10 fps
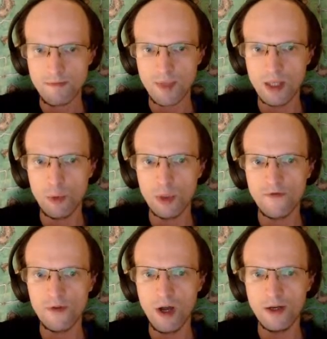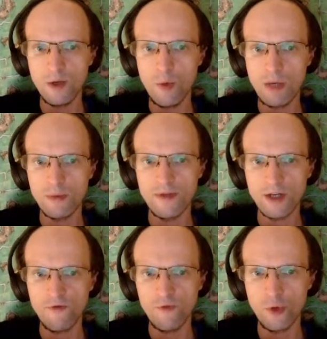And they would have gotten away with like
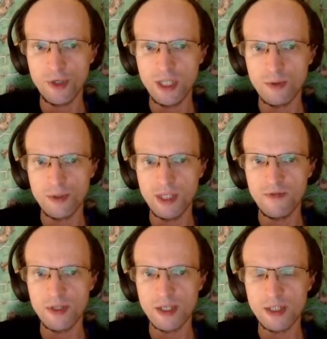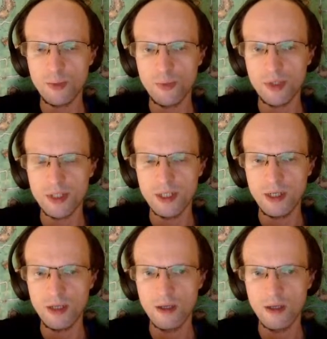a 14 or even 16-point
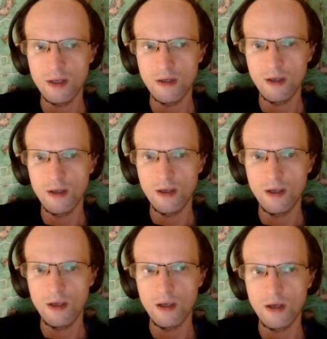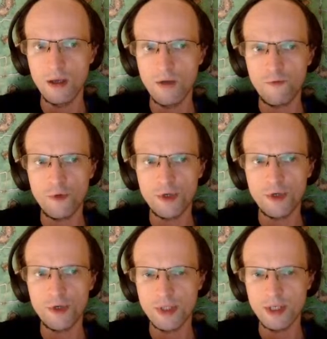city.
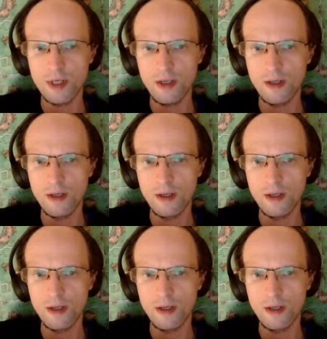14-point city.